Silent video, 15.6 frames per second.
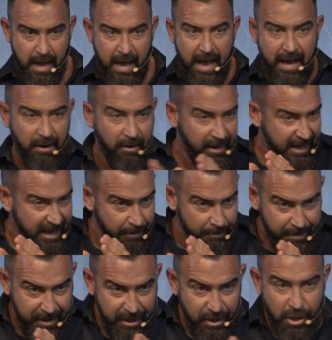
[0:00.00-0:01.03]
and let him
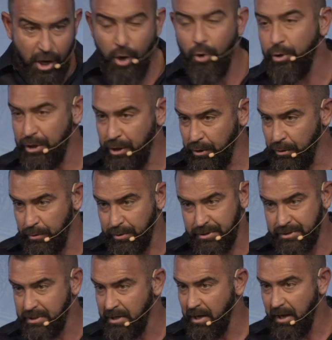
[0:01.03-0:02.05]
be no
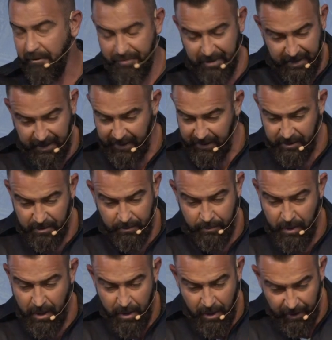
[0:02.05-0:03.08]
use of the
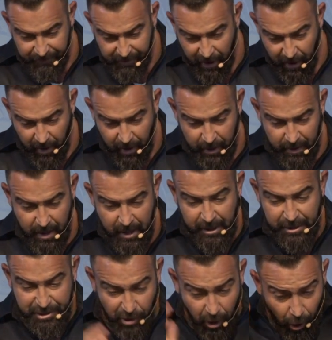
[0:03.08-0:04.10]
kingdom of God.
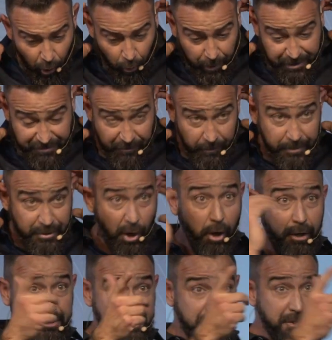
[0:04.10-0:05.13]
Saul was from
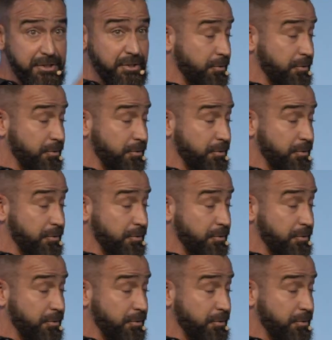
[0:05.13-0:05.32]
Tarshish.